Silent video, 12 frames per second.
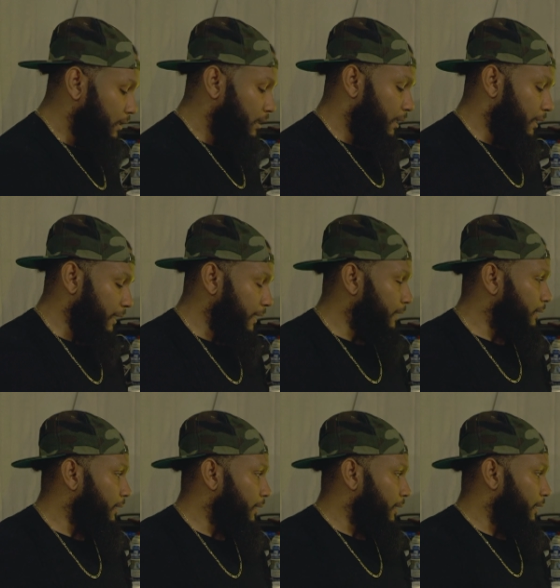Again,
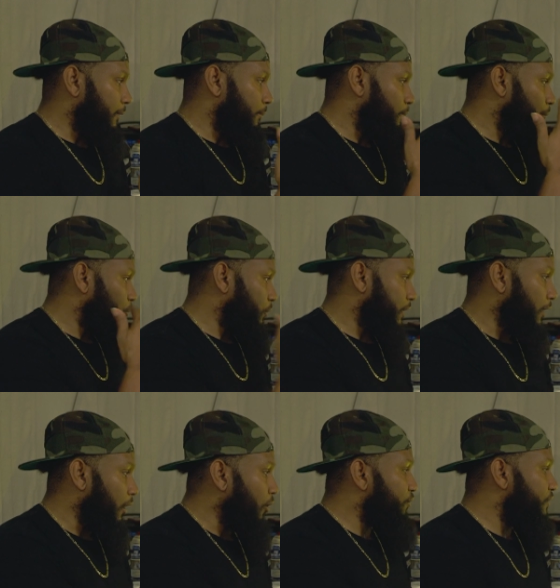with the
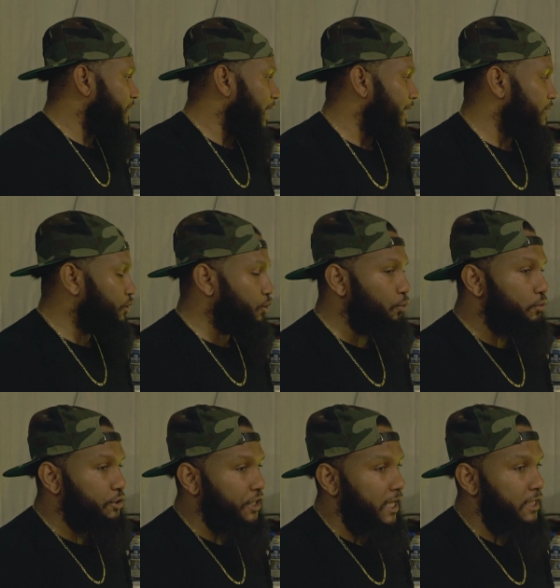oversized
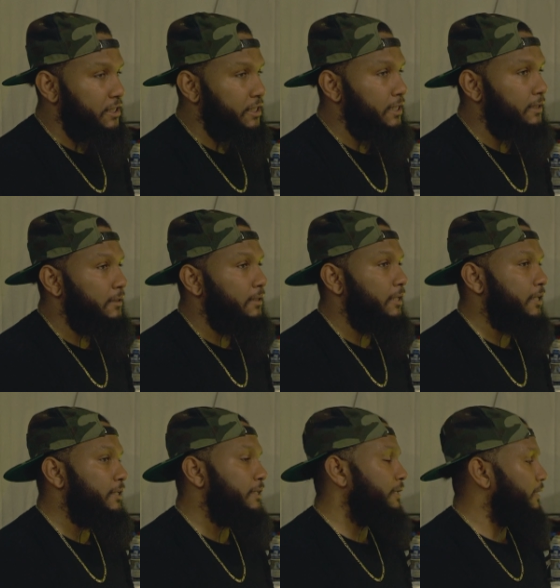tool changing,
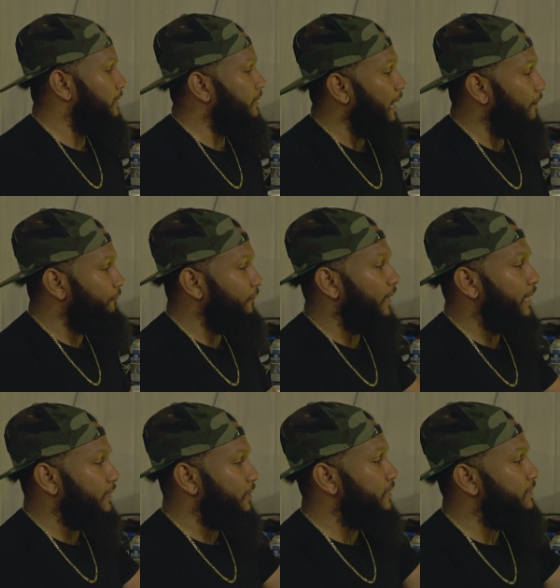I feel
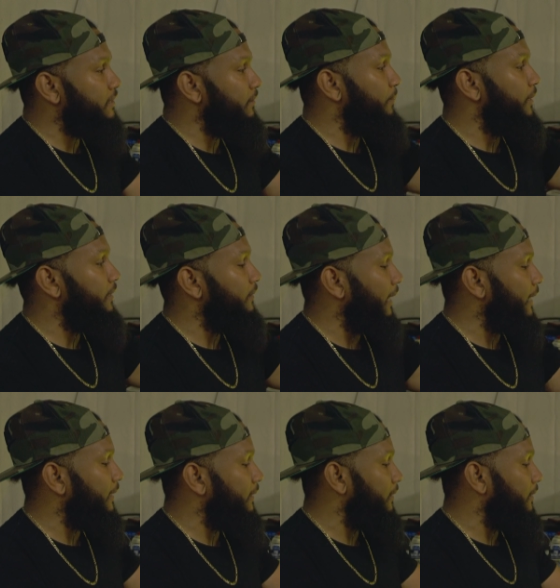like there needs to be
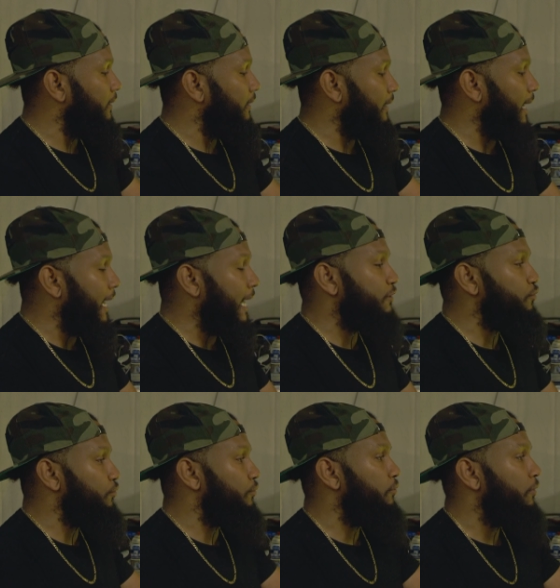like an
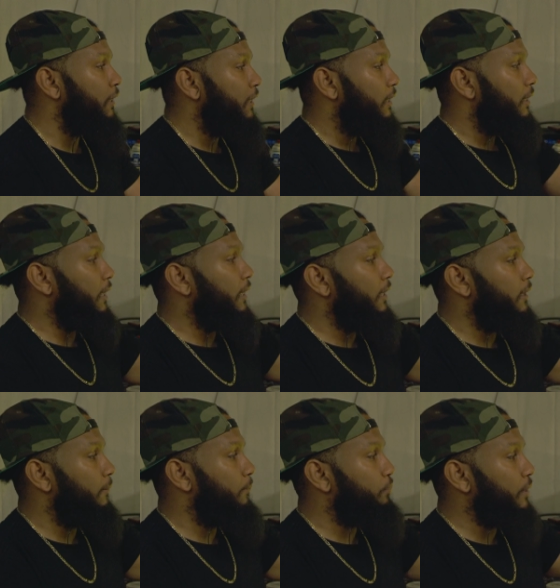actual
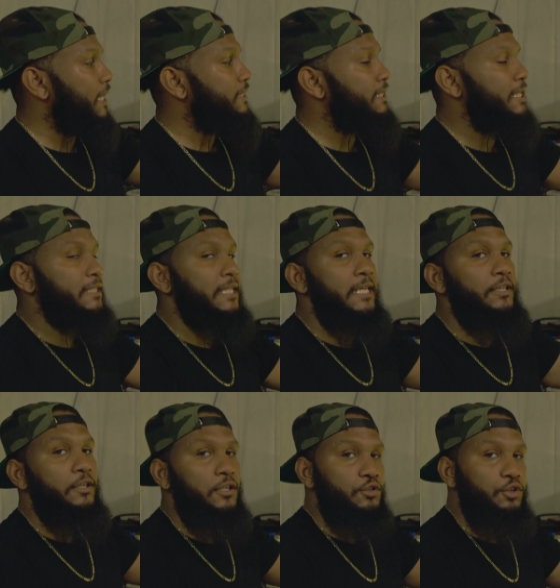process in
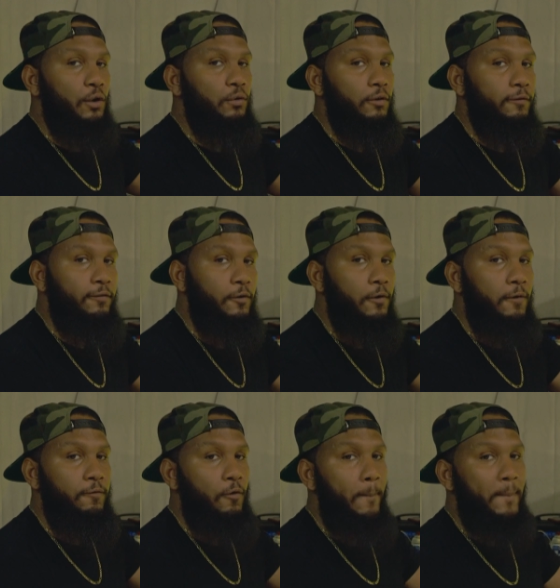the controller
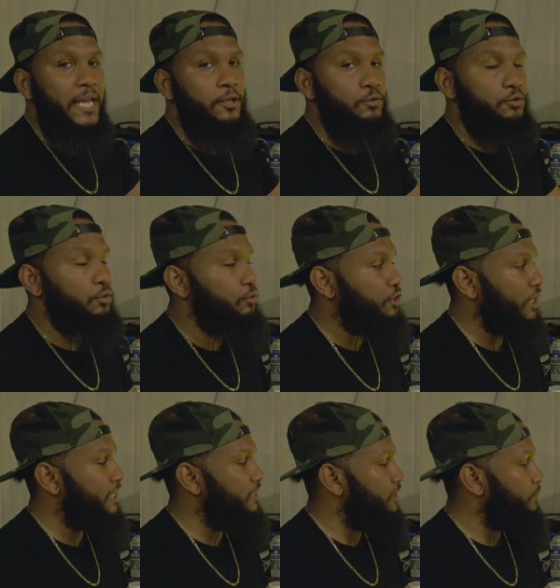for manual tool
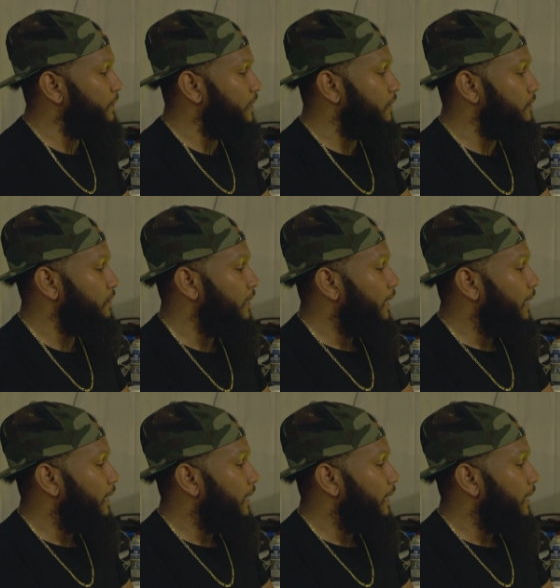changes, because